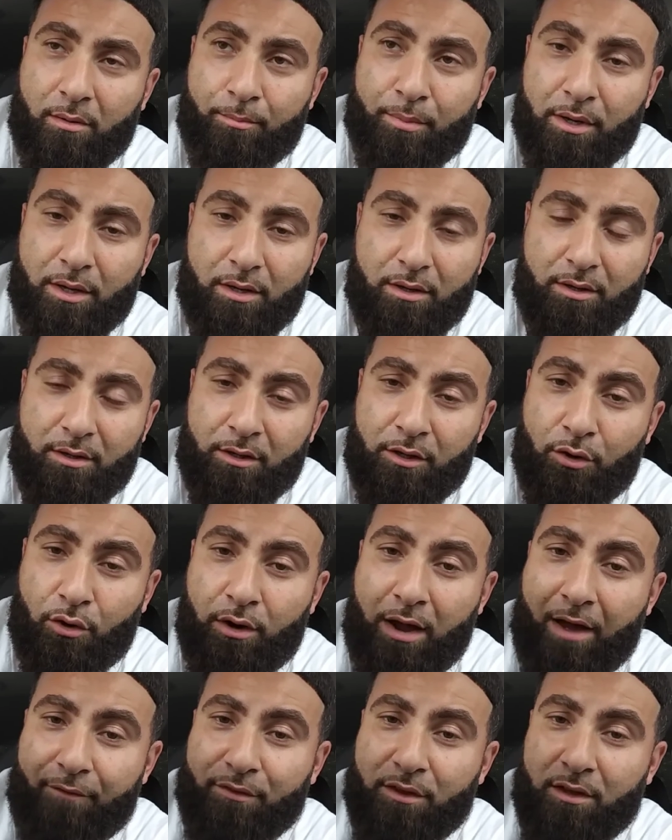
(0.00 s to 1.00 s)
But you
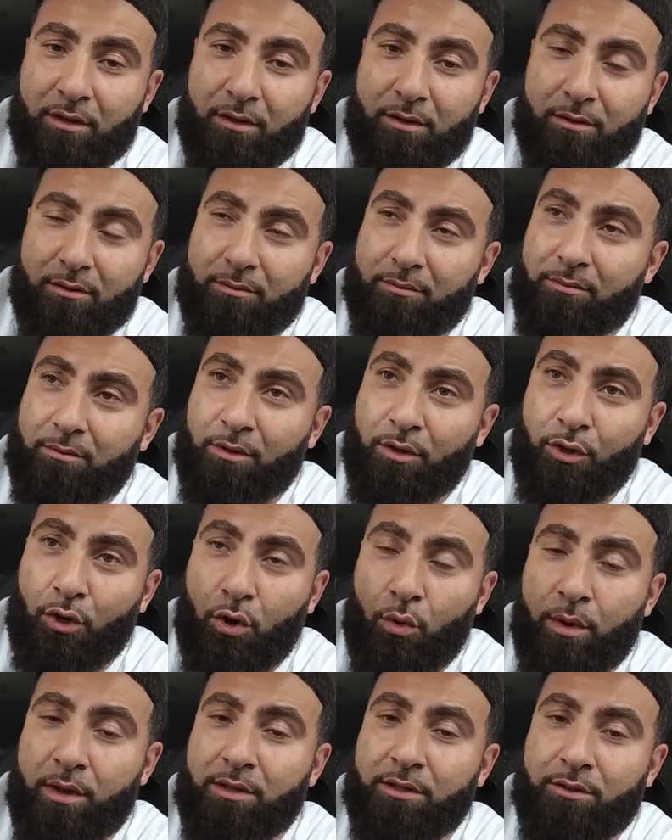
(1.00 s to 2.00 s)
don't have to
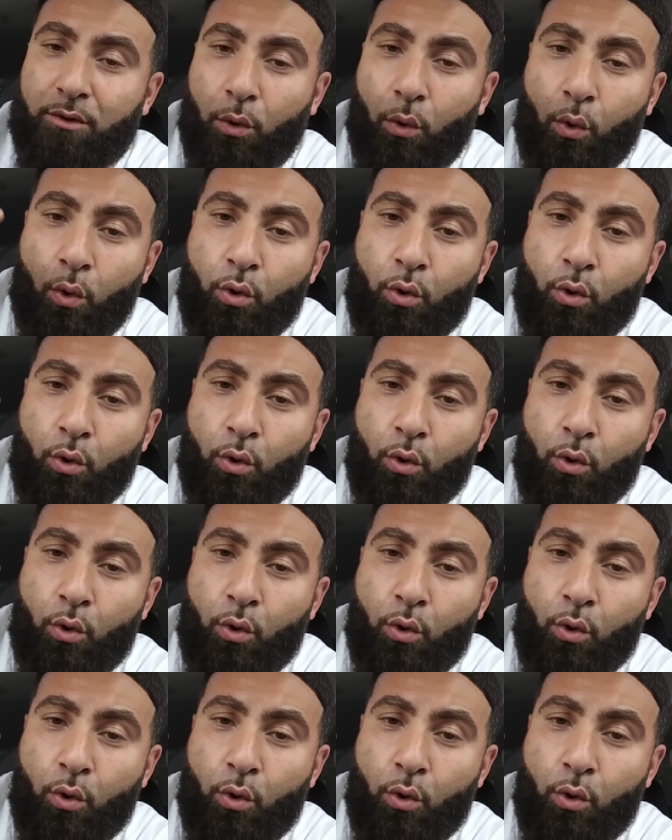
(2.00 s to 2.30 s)
go in the